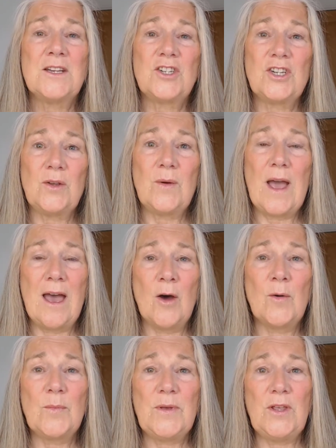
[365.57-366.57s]
to
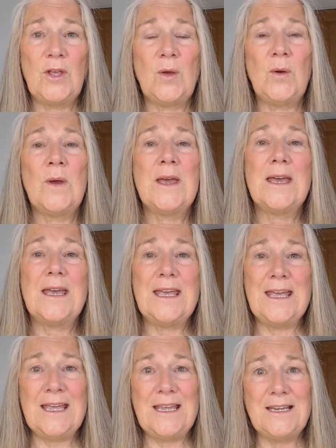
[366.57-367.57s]
help you
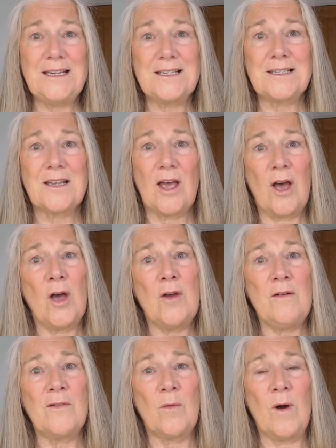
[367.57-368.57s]
ease
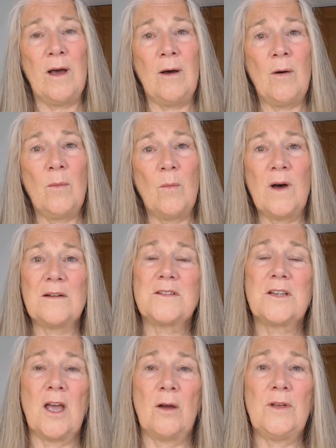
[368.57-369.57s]
overwhelm
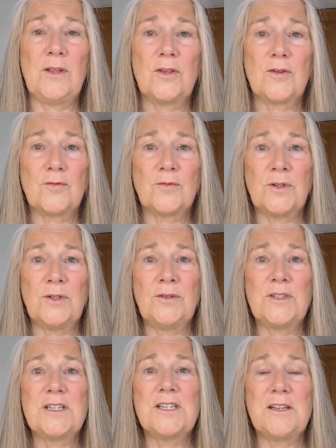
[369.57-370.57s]
whilst going
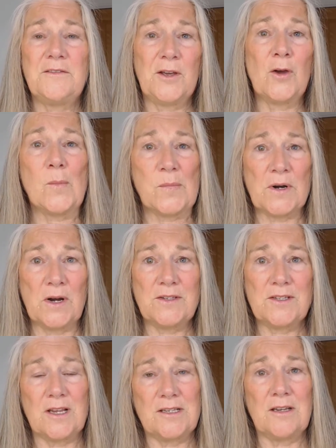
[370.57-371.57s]
through the difficult
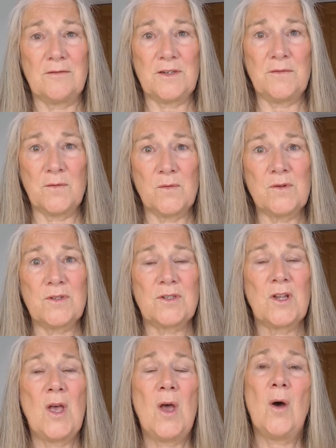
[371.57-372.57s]
process of divorce